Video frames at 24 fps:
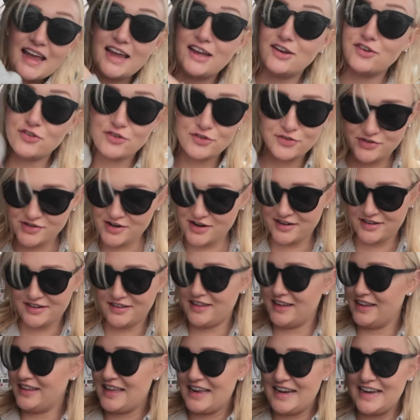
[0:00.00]
Andrew's not gonna
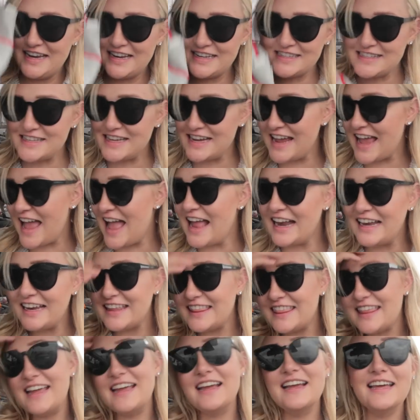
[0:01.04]
like that. He doesn't like
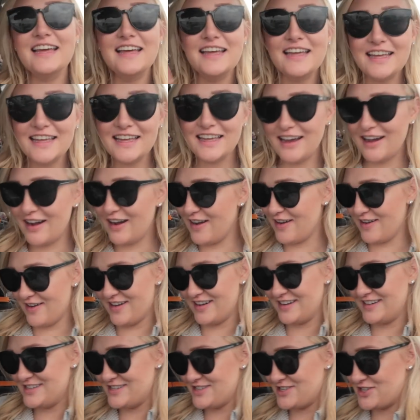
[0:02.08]
anything
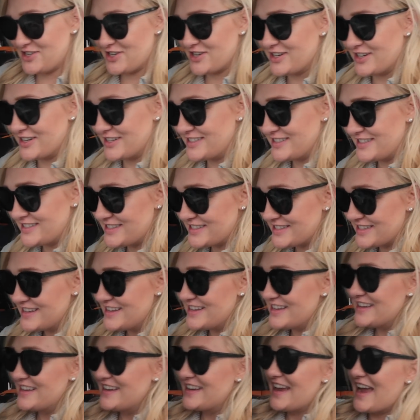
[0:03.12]
on shirts.
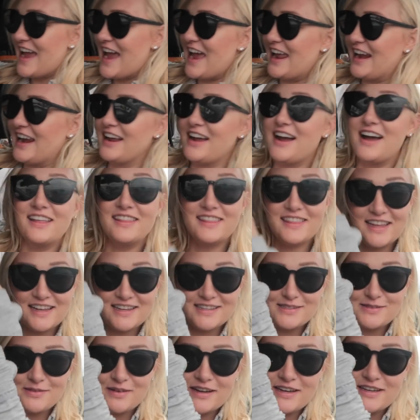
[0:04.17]
And I got
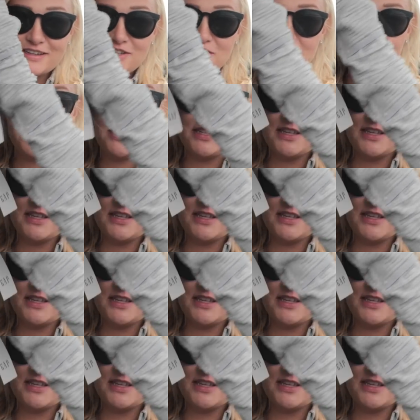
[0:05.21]
this one too.